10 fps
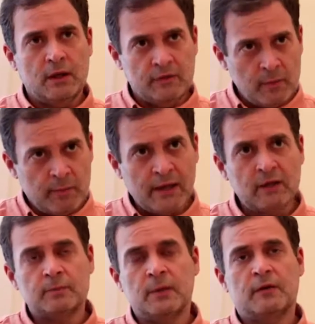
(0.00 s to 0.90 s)
It is a
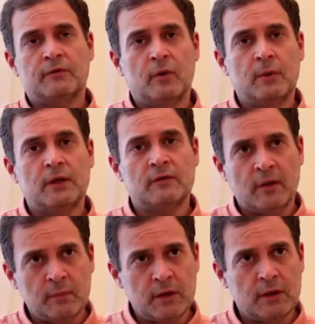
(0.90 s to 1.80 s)
biased platform, and
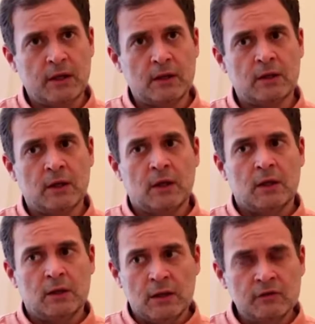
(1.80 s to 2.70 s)
it's something that
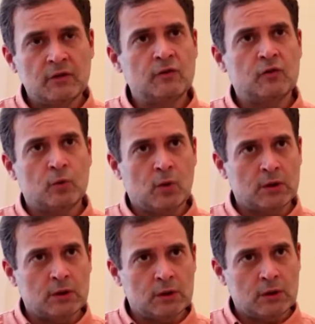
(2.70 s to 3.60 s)
listens to
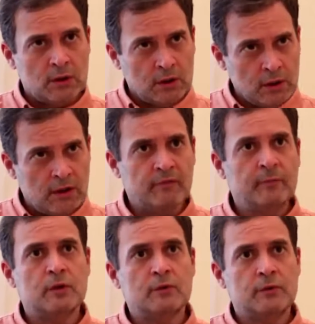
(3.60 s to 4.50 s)
what the
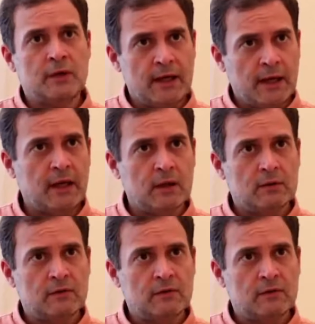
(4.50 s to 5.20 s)
government of the day